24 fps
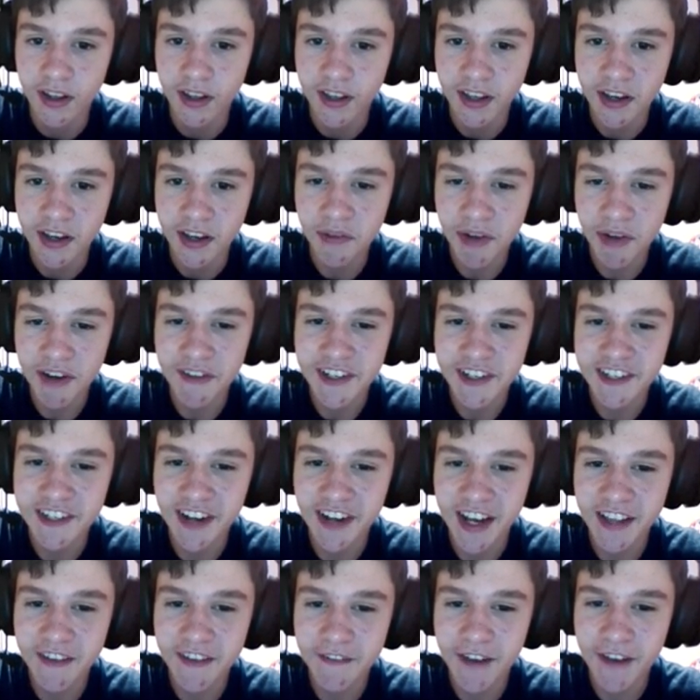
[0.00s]
Come on, we're
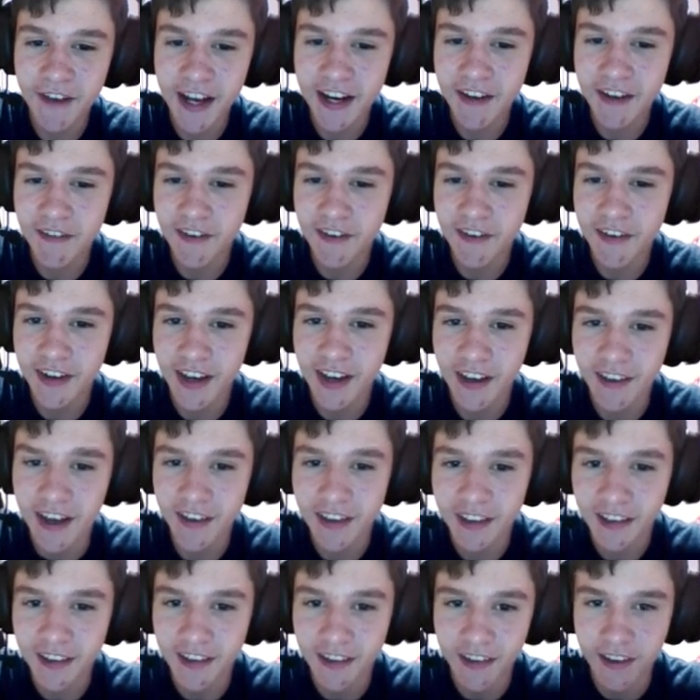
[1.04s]
trying to find everyone
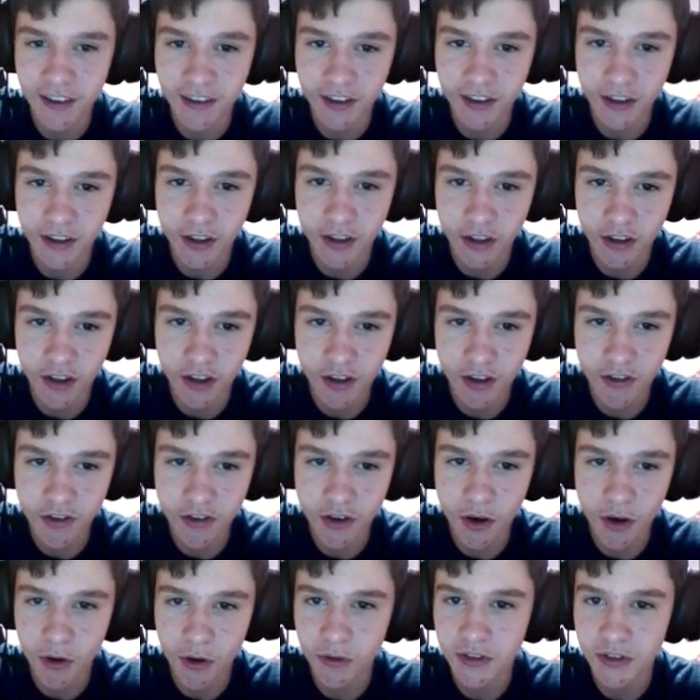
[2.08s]
else. Let's
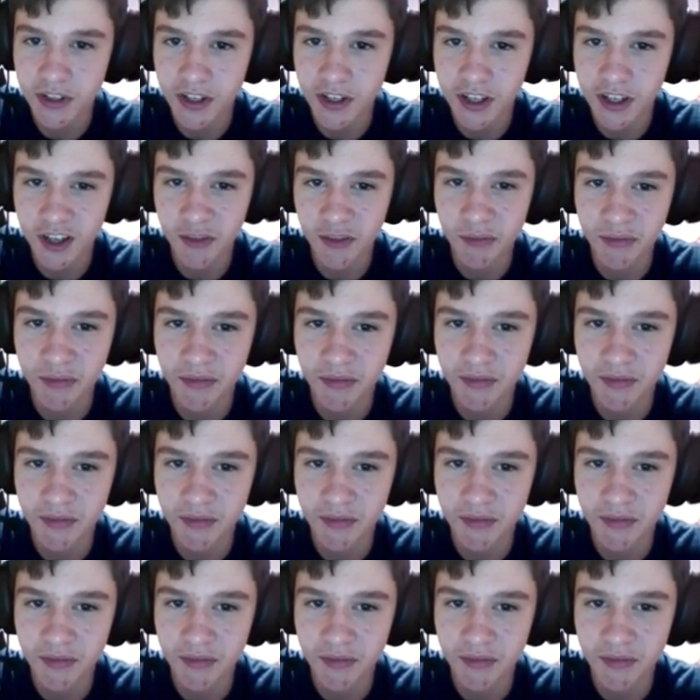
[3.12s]
go, team.